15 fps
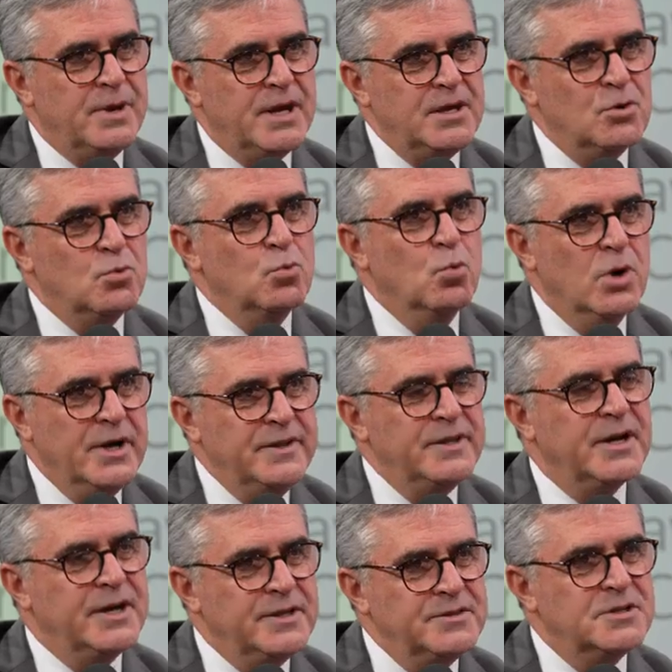pay
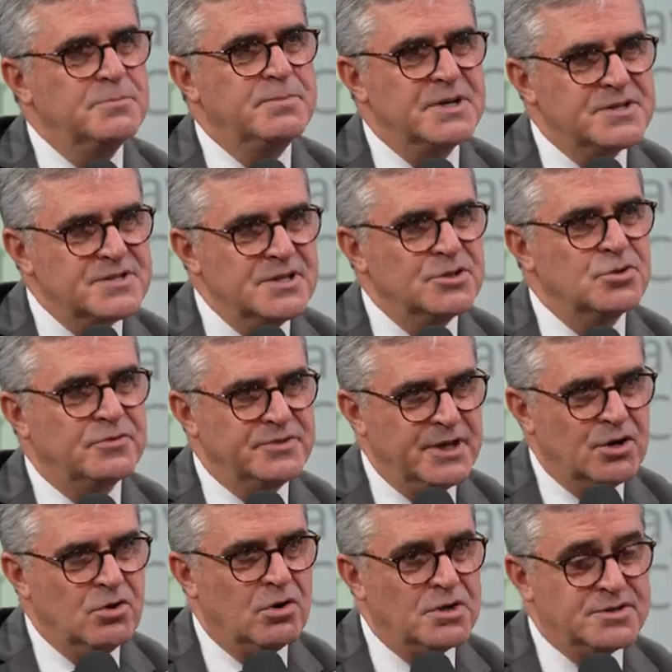100% of
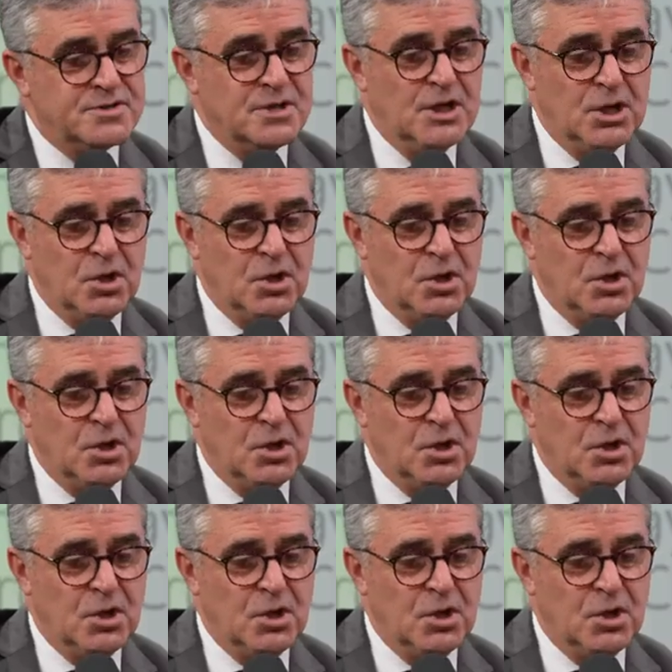the cost. That